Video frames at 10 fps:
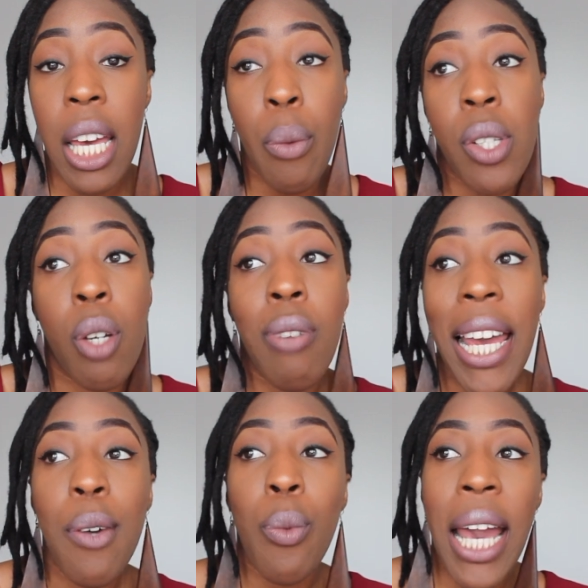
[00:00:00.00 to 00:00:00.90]
was a
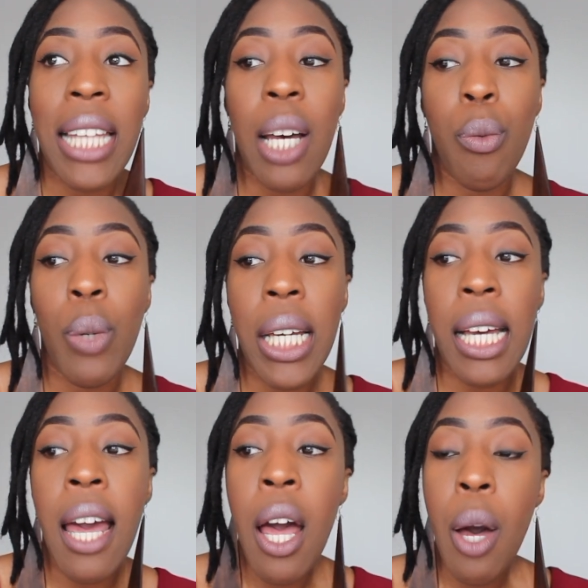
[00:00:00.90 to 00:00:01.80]
great way that
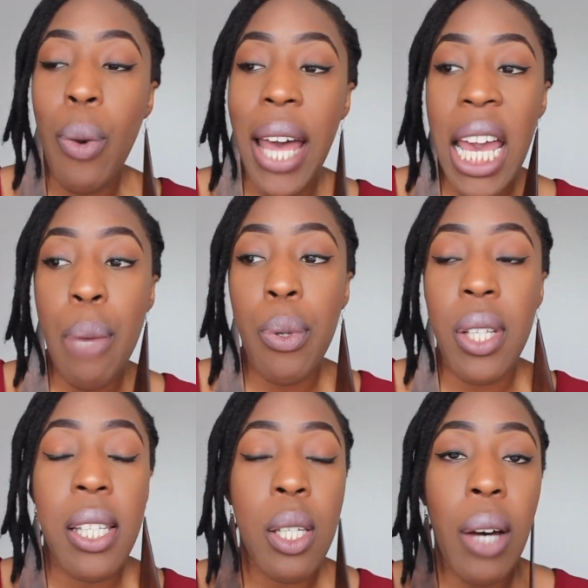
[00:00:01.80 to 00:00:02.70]
we were able
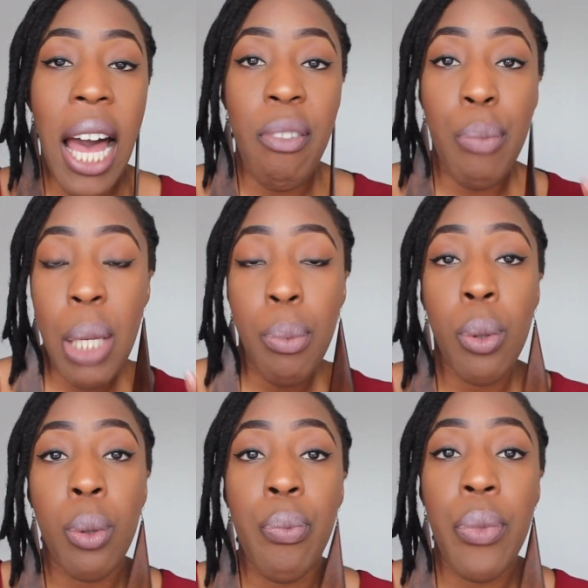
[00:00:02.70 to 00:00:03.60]
to still have
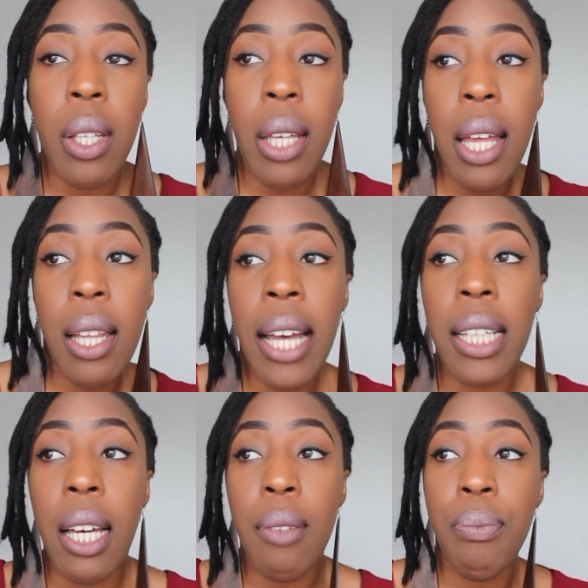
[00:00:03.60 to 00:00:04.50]
people
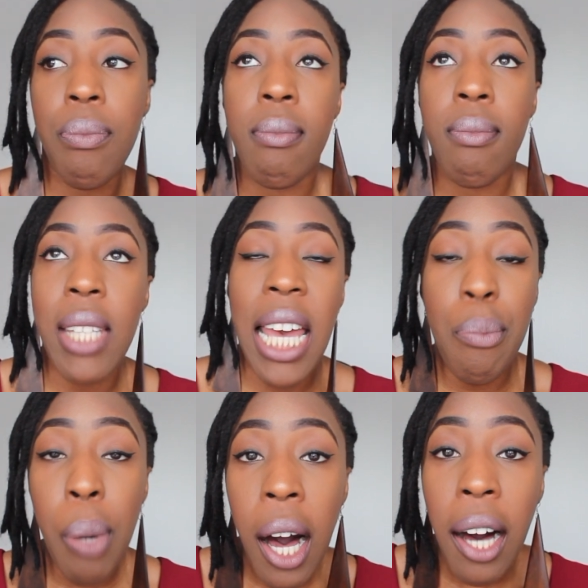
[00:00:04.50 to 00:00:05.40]
like
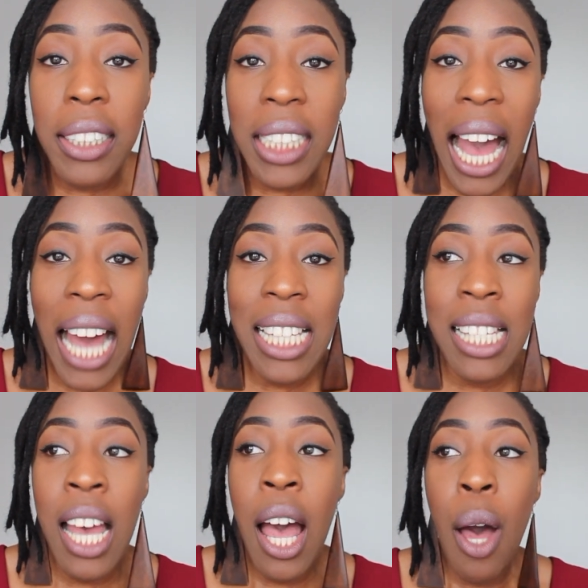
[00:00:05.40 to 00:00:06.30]
take part
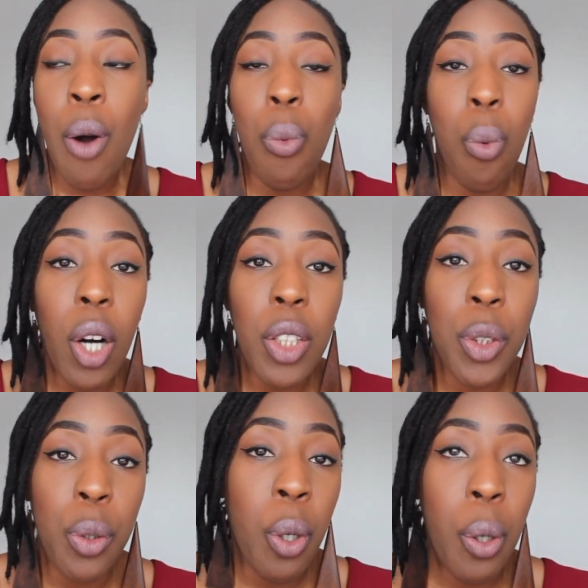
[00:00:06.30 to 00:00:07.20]
and
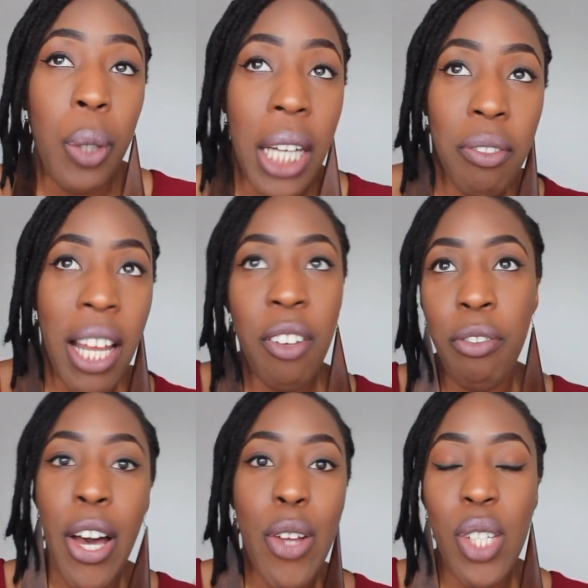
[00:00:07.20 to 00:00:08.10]
watch, or kind of like
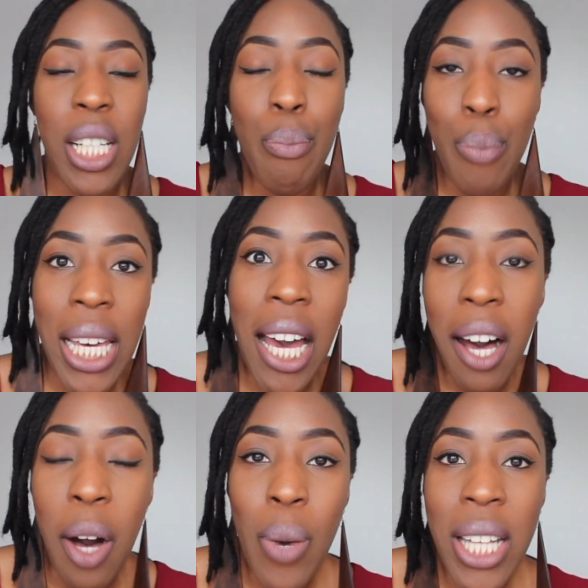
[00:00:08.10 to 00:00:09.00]
virtually be at
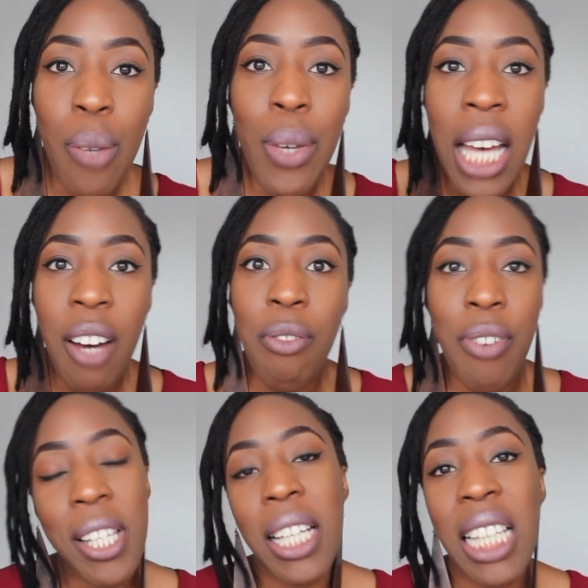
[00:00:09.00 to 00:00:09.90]
our wedding without
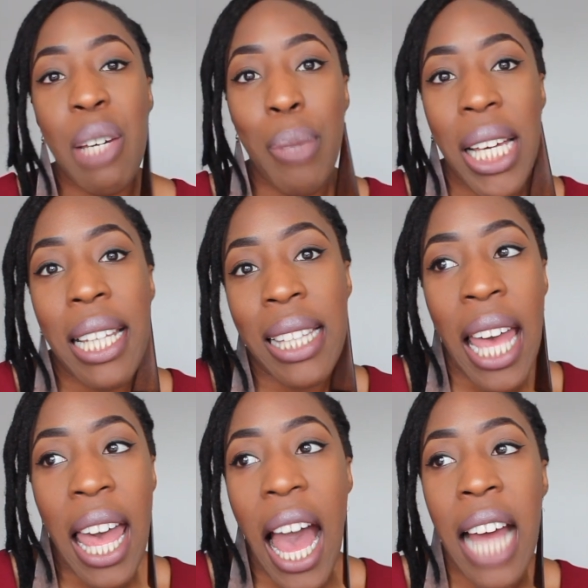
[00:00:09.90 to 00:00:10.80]
physically being
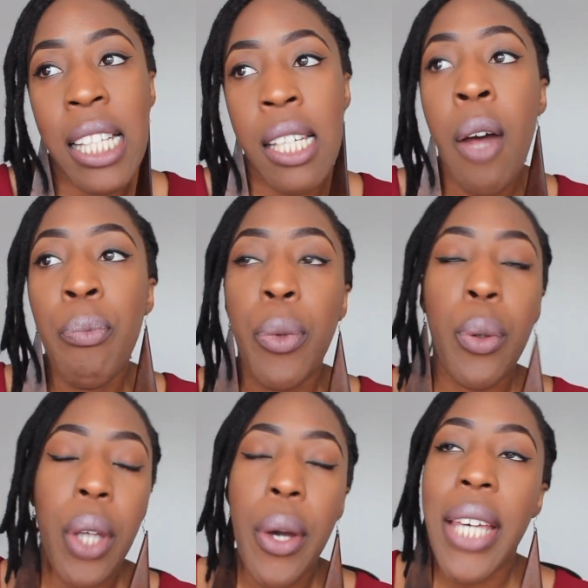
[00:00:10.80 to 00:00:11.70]
there. And
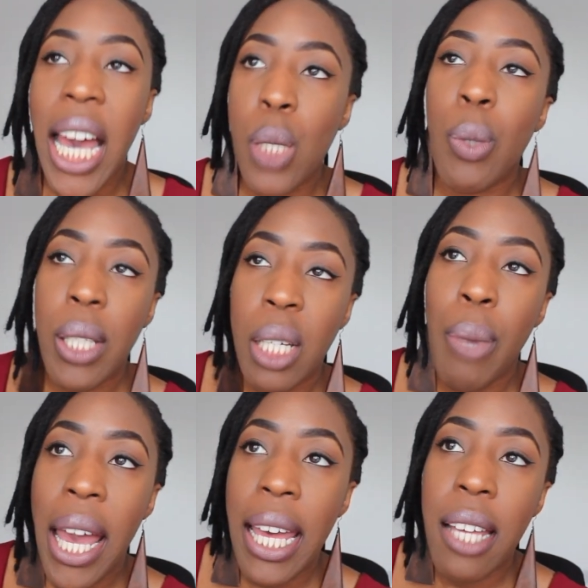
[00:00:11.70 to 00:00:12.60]
although yes, we did
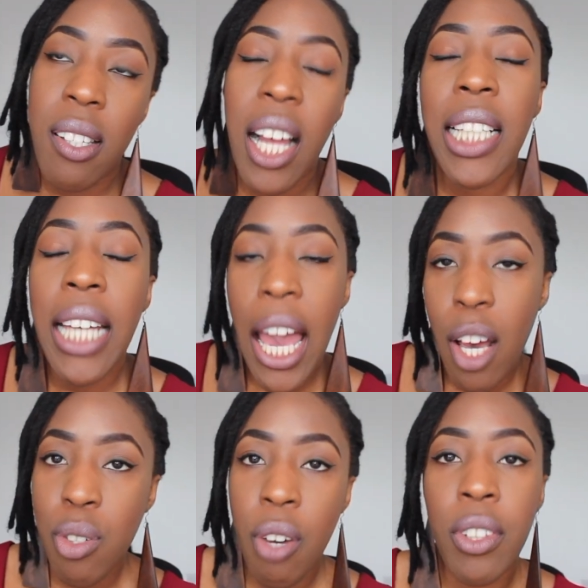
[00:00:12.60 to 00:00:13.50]
pay slightly
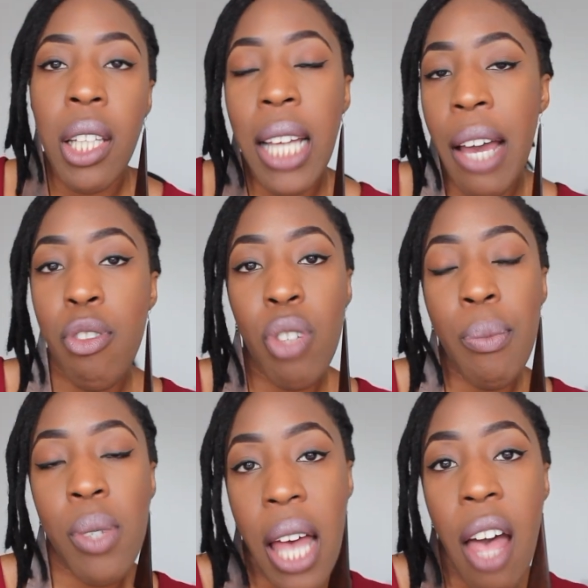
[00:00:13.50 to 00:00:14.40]
extra for the live
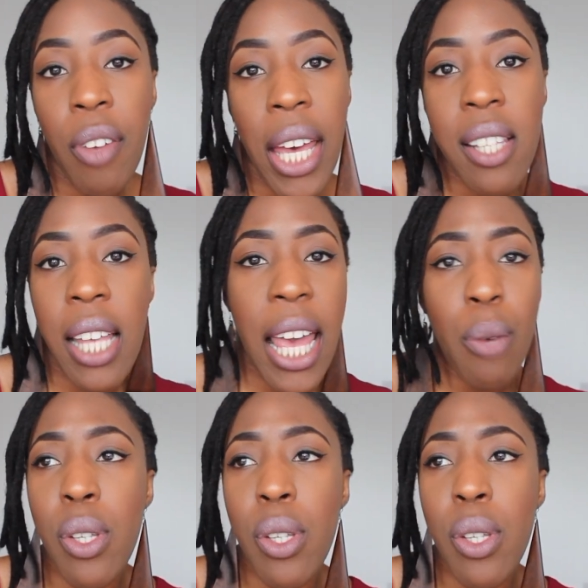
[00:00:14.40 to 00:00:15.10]
stream service, it